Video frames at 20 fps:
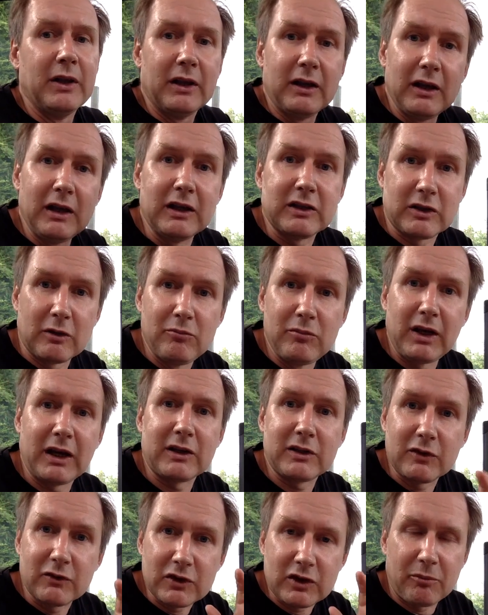It's a
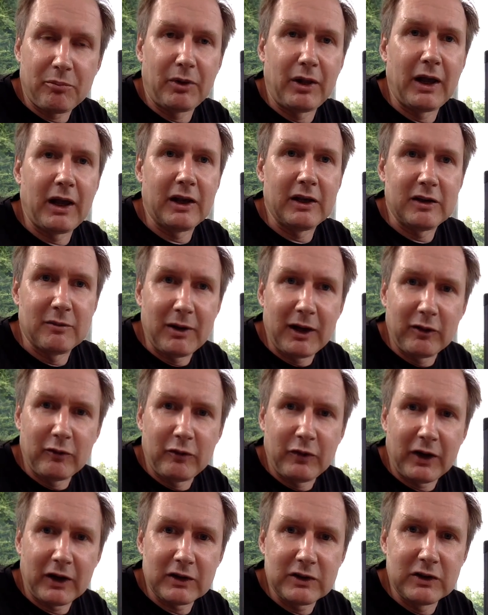mix of supply and demand
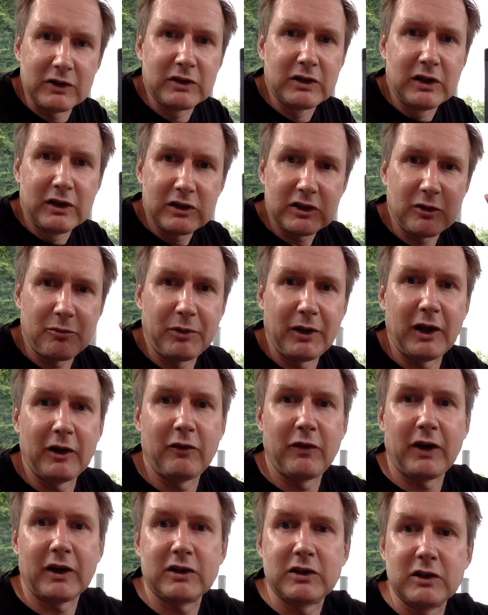factors. Supply
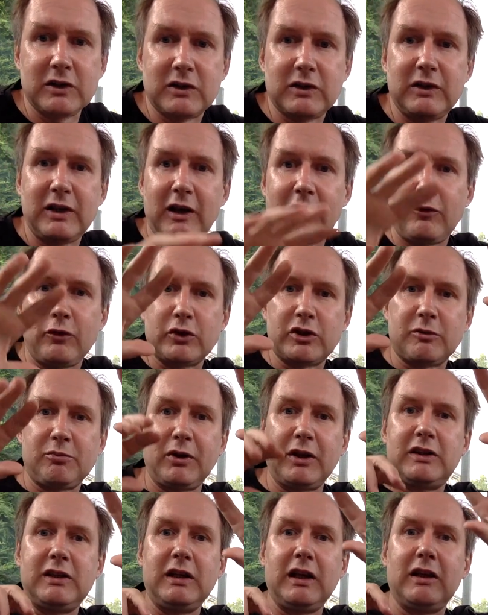factors, therefore,
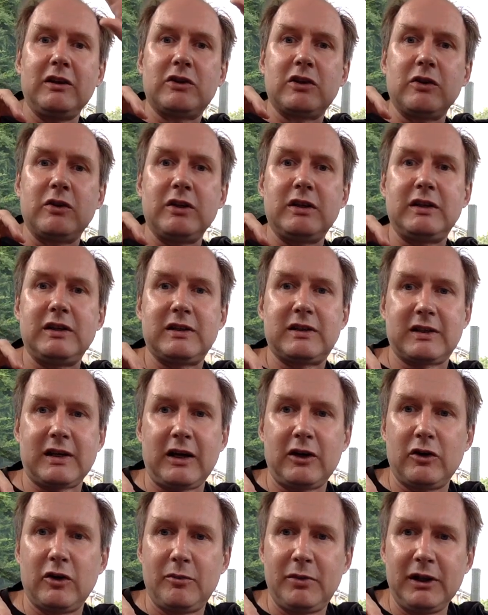splitting into the
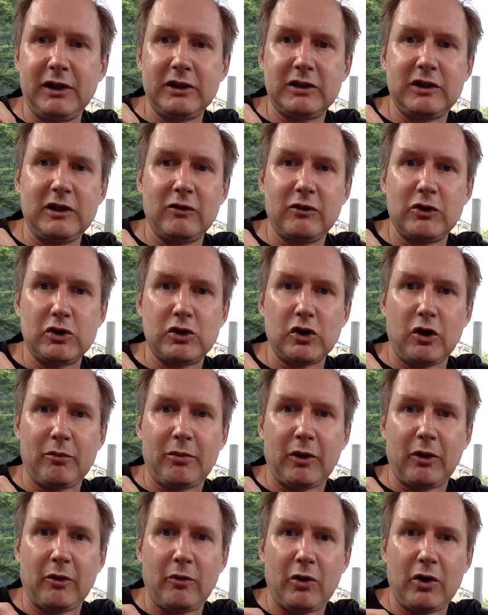desirability of the job
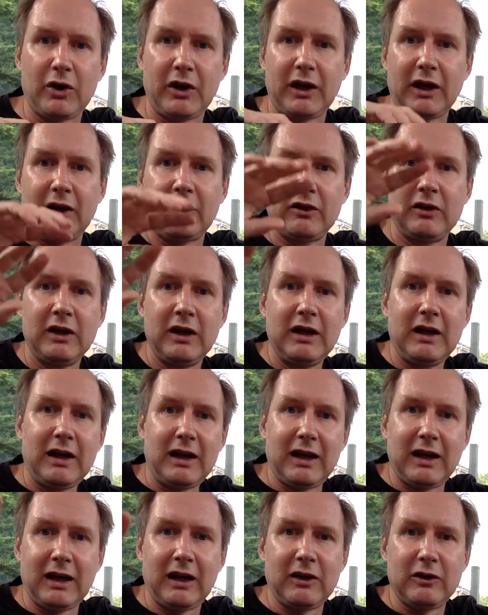on the one hand
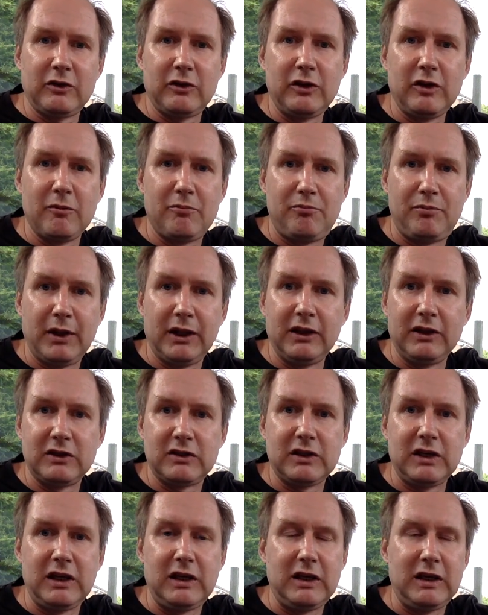and the
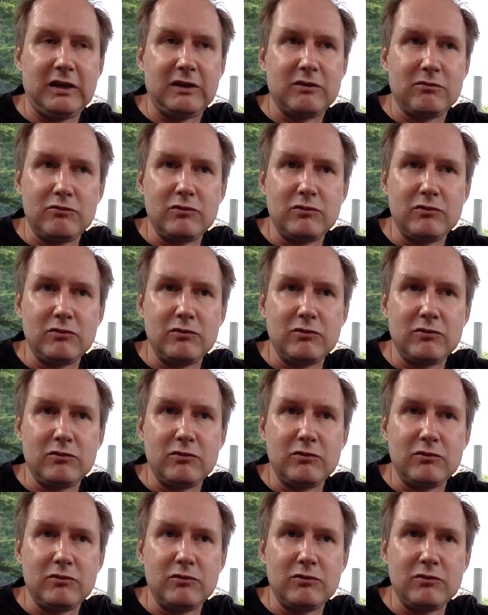ability,